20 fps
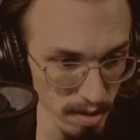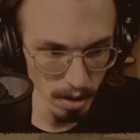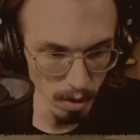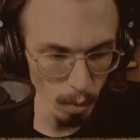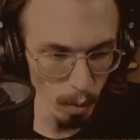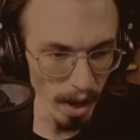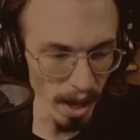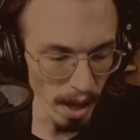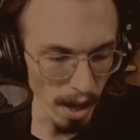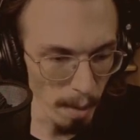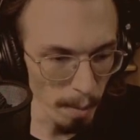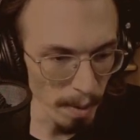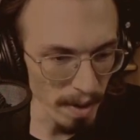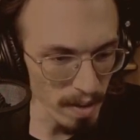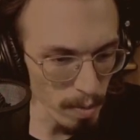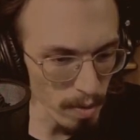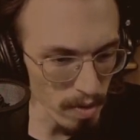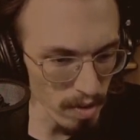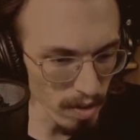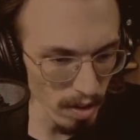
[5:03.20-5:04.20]
Wait, am I
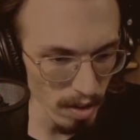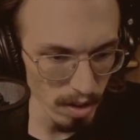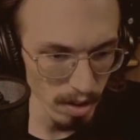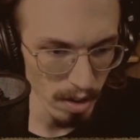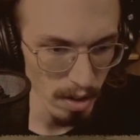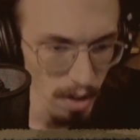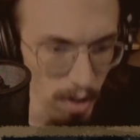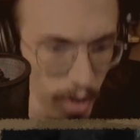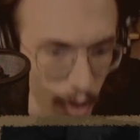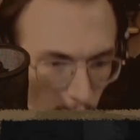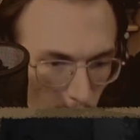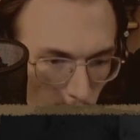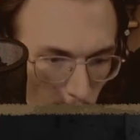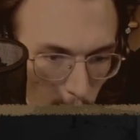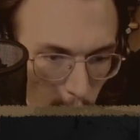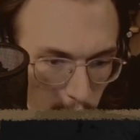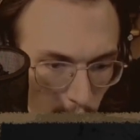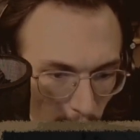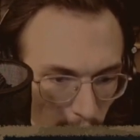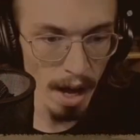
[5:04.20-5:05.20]
supposed to...
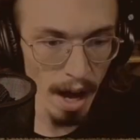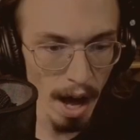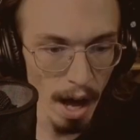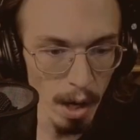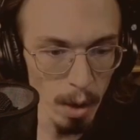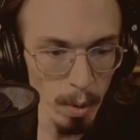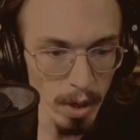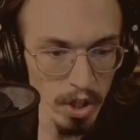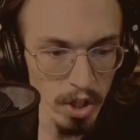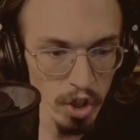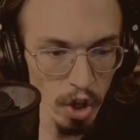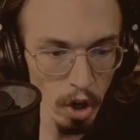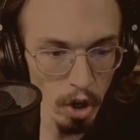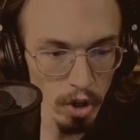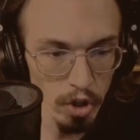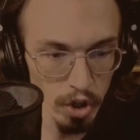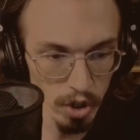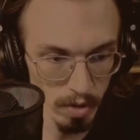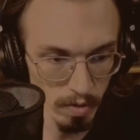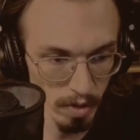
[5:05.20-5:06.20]
Hold on. How do I
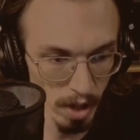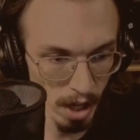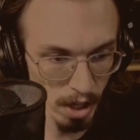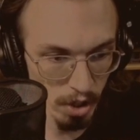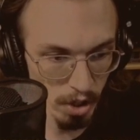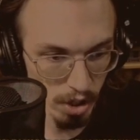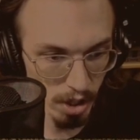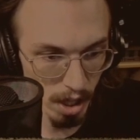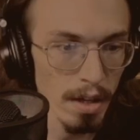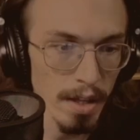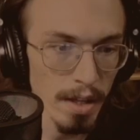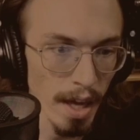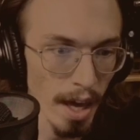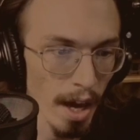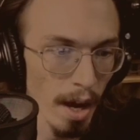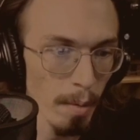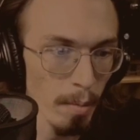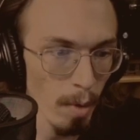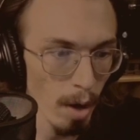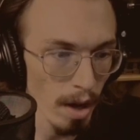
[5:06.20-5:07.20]
charge the flashlight?
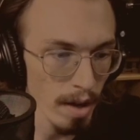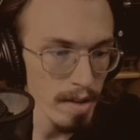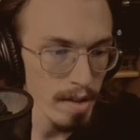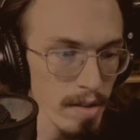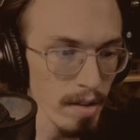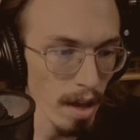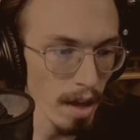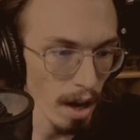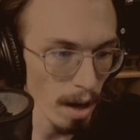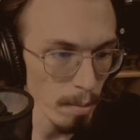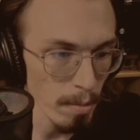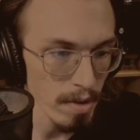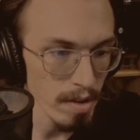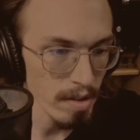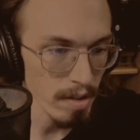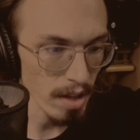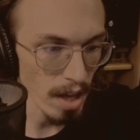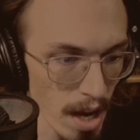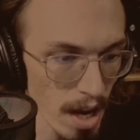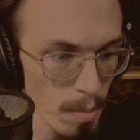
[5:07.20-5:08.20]
Cameras, cameras,
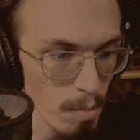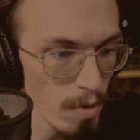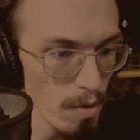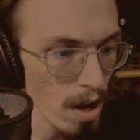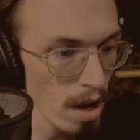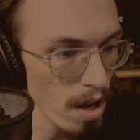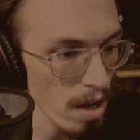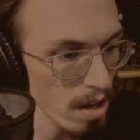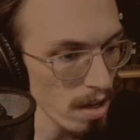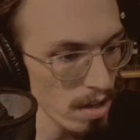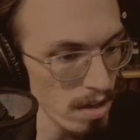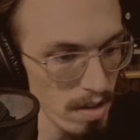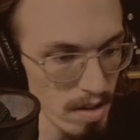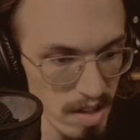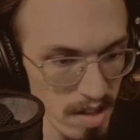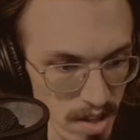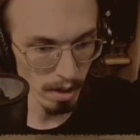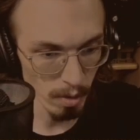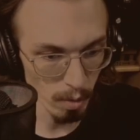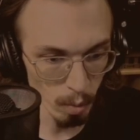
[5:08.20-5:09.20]

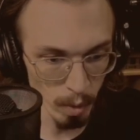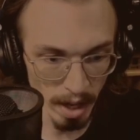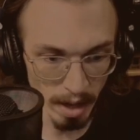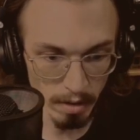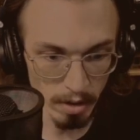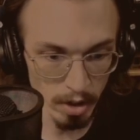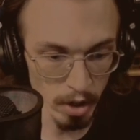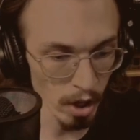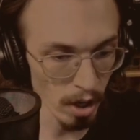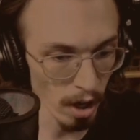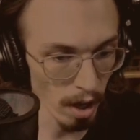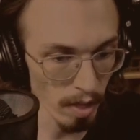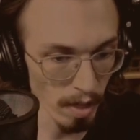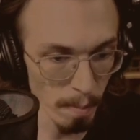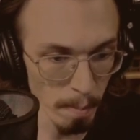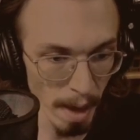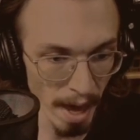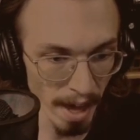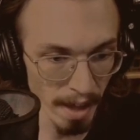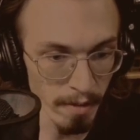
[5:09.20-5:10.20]
cameras. We are good on the
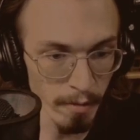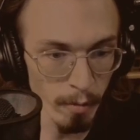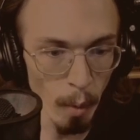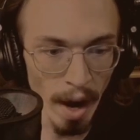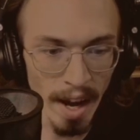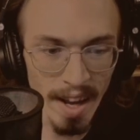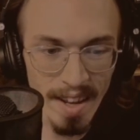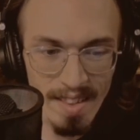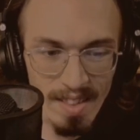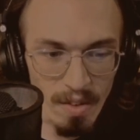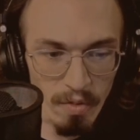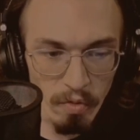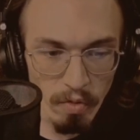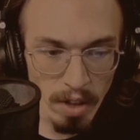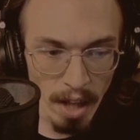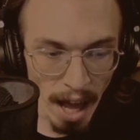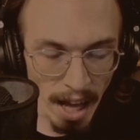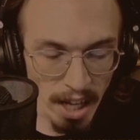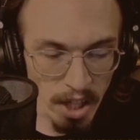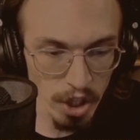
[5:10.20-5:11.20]
main. Why is the
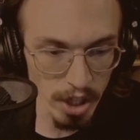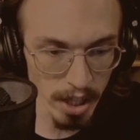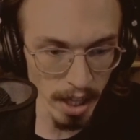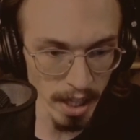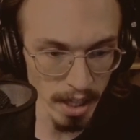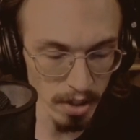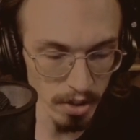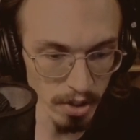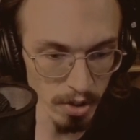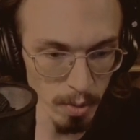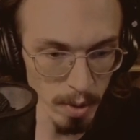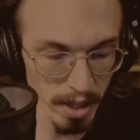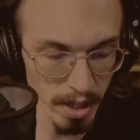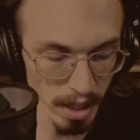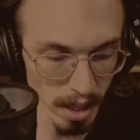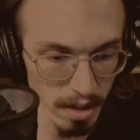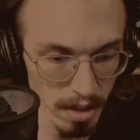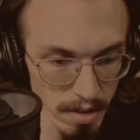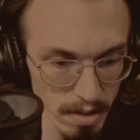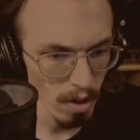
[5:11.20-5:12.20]
flashlight doing
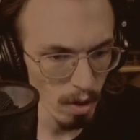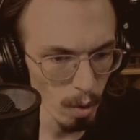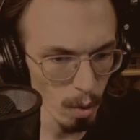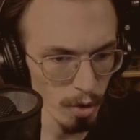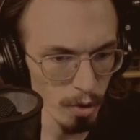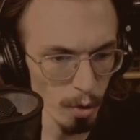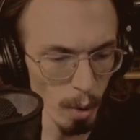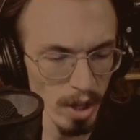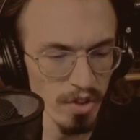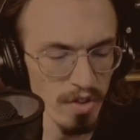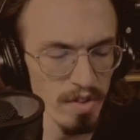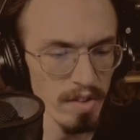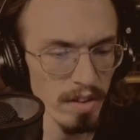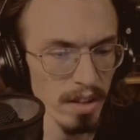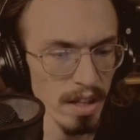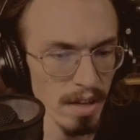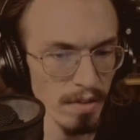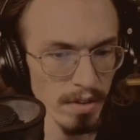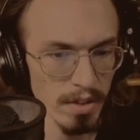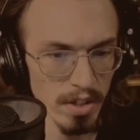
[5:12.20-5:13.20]
this? Or do I just
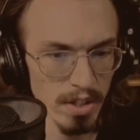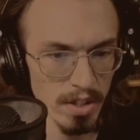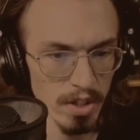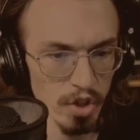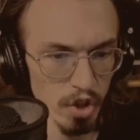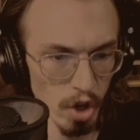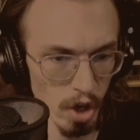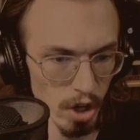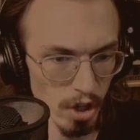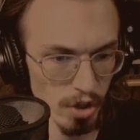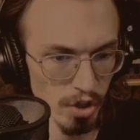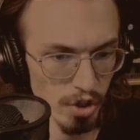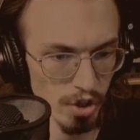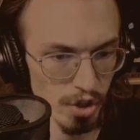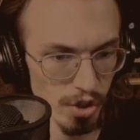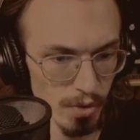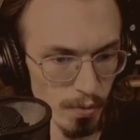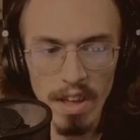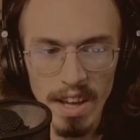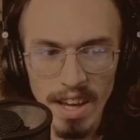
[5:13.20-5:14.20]
leave it to
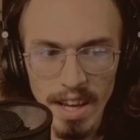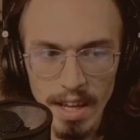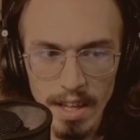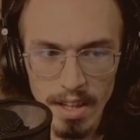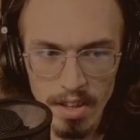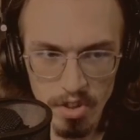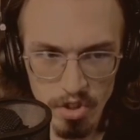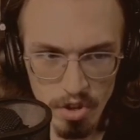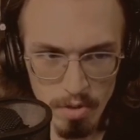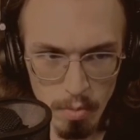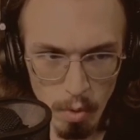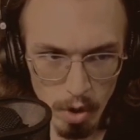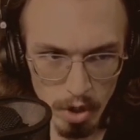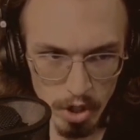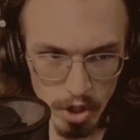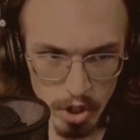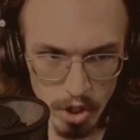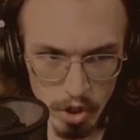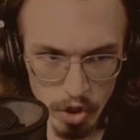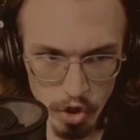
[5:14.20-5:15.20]
charge? Is there more to
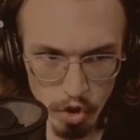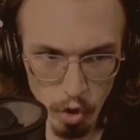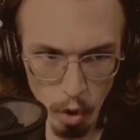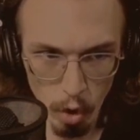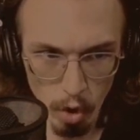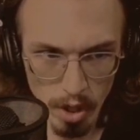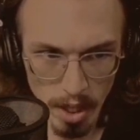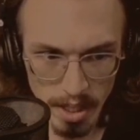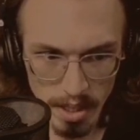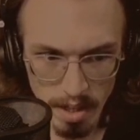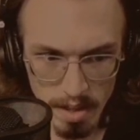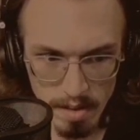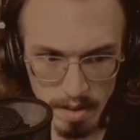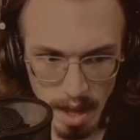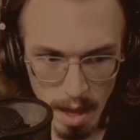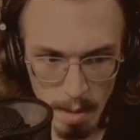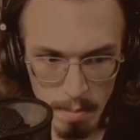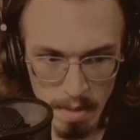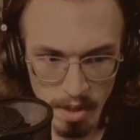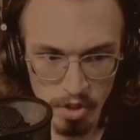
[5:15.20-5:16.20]
controlling this
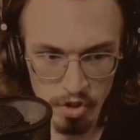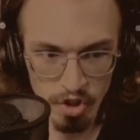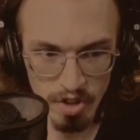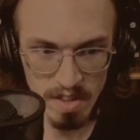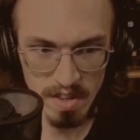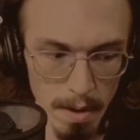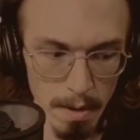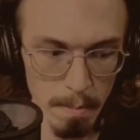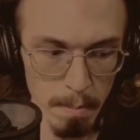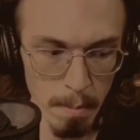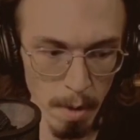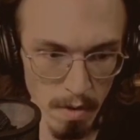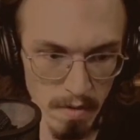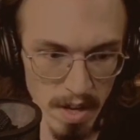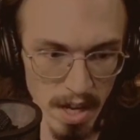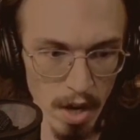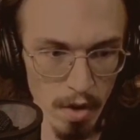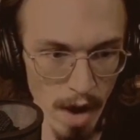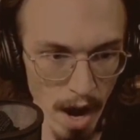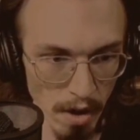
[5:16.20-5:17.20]
game than just
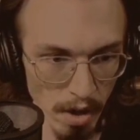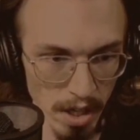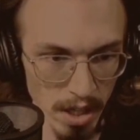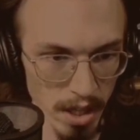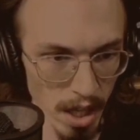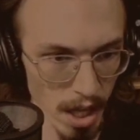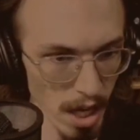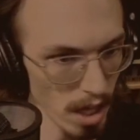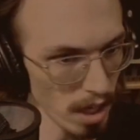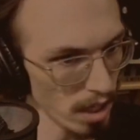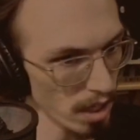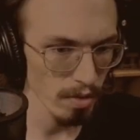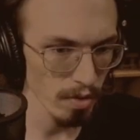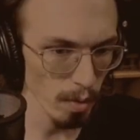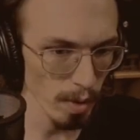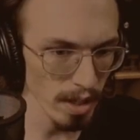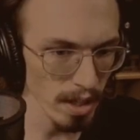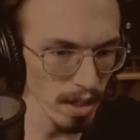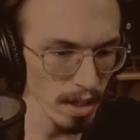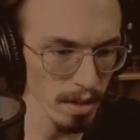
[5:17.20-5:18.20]
moving around and click? Do I
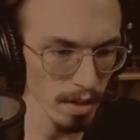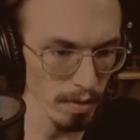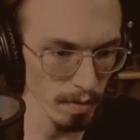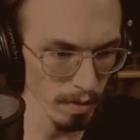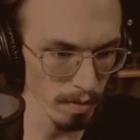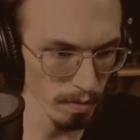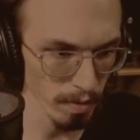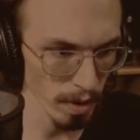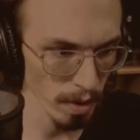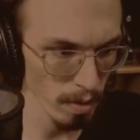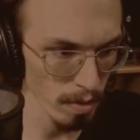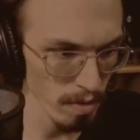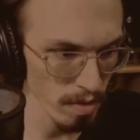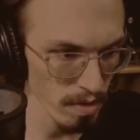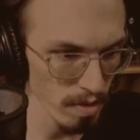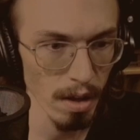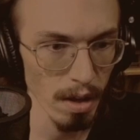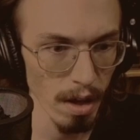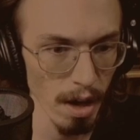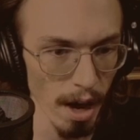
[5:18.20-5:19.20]
need a different
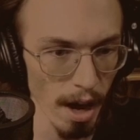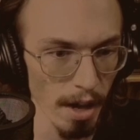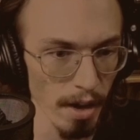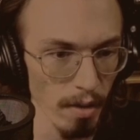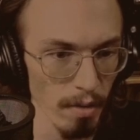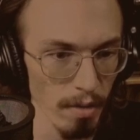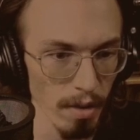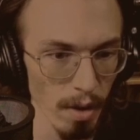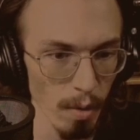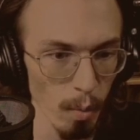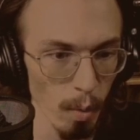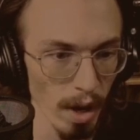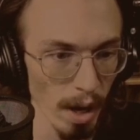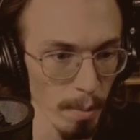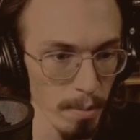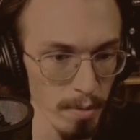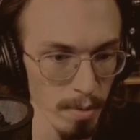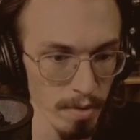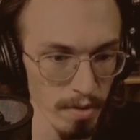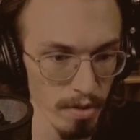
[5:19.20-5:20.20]
fuse? I don't know what I'm
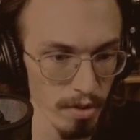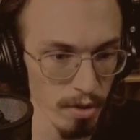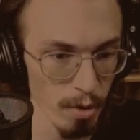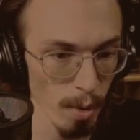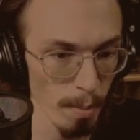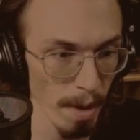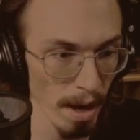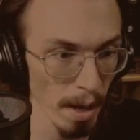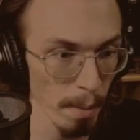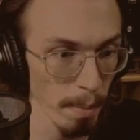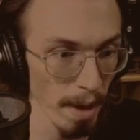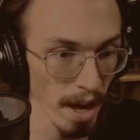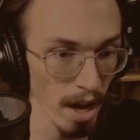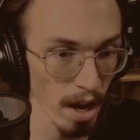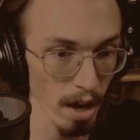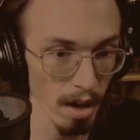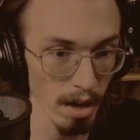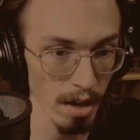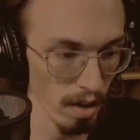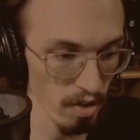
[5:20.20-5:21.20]
supposed to do about a
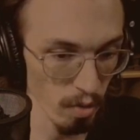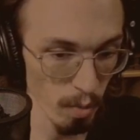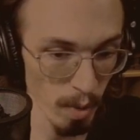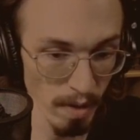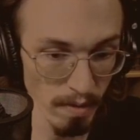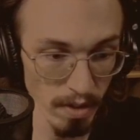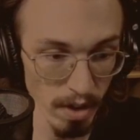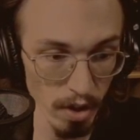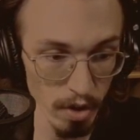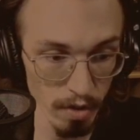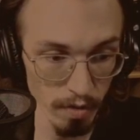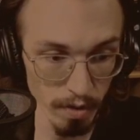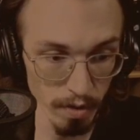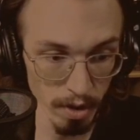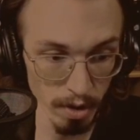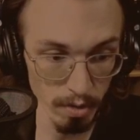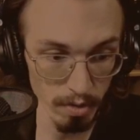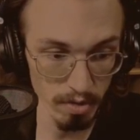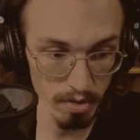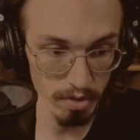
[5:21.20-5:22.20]
bear. We have another
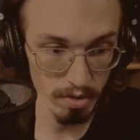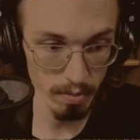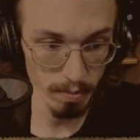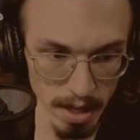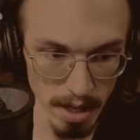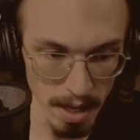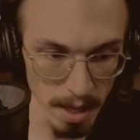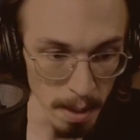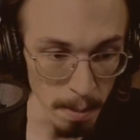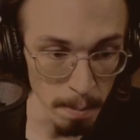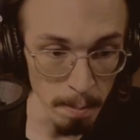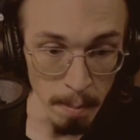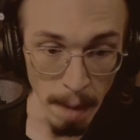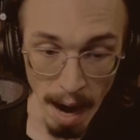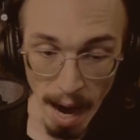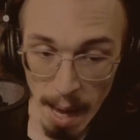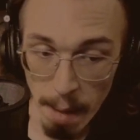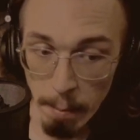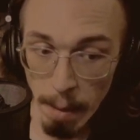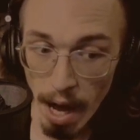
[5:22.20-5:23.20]
fuse. In
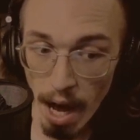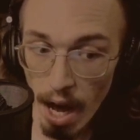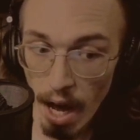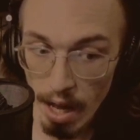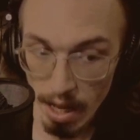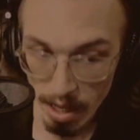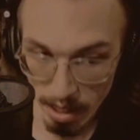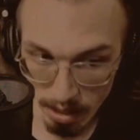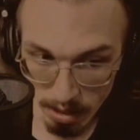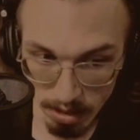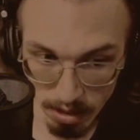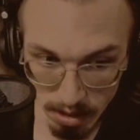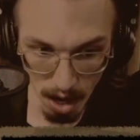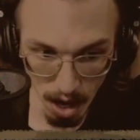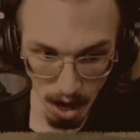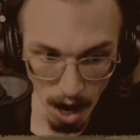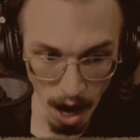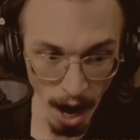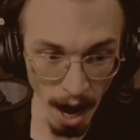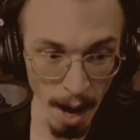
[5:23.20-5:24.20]
my mind,
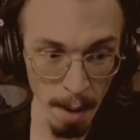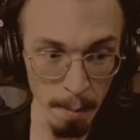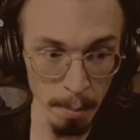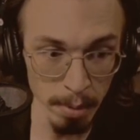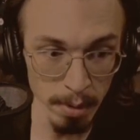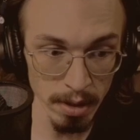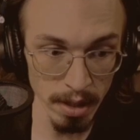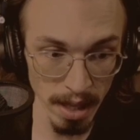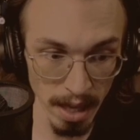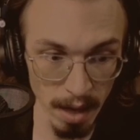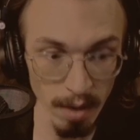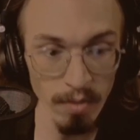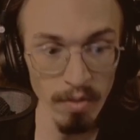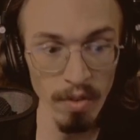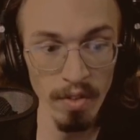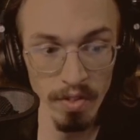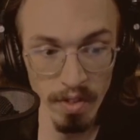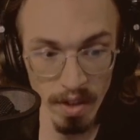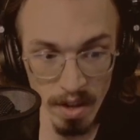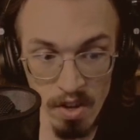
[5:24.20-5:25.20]
I believe
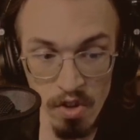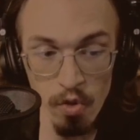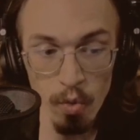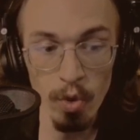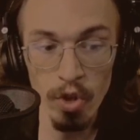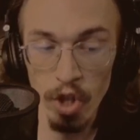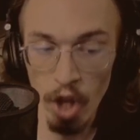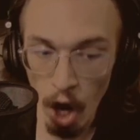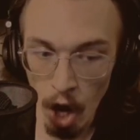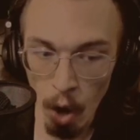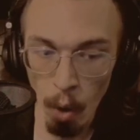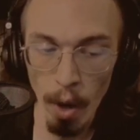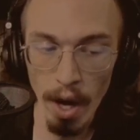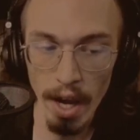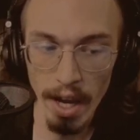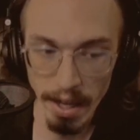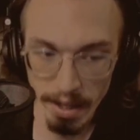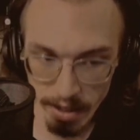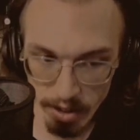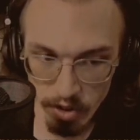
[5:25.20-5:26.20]
that this would go
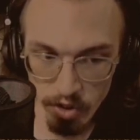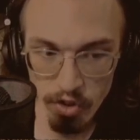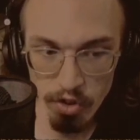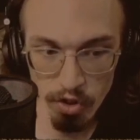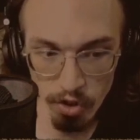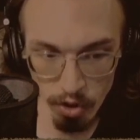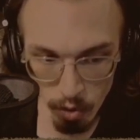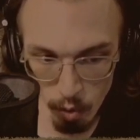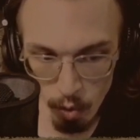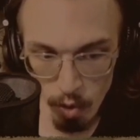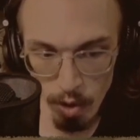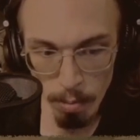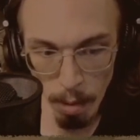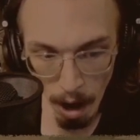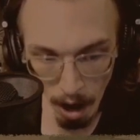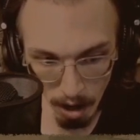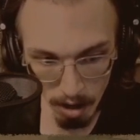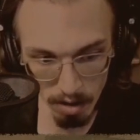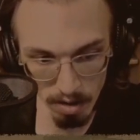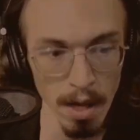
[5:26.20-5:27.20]
into the
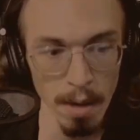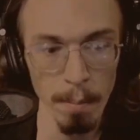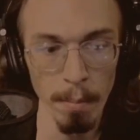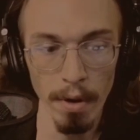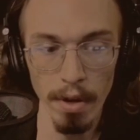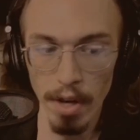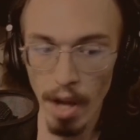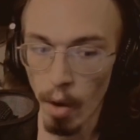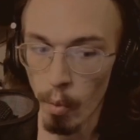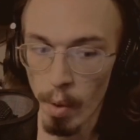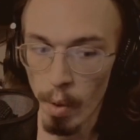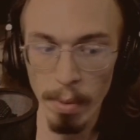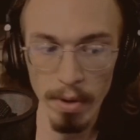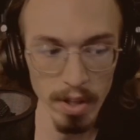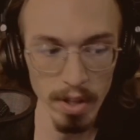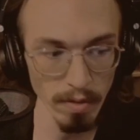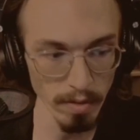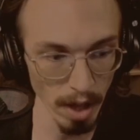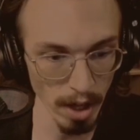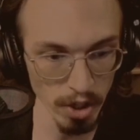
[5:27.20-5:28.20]
box. But no, we put
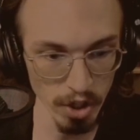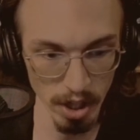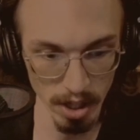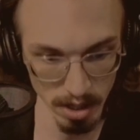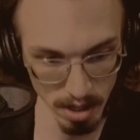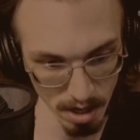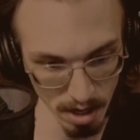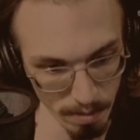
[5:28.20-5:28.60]
the flashlight there.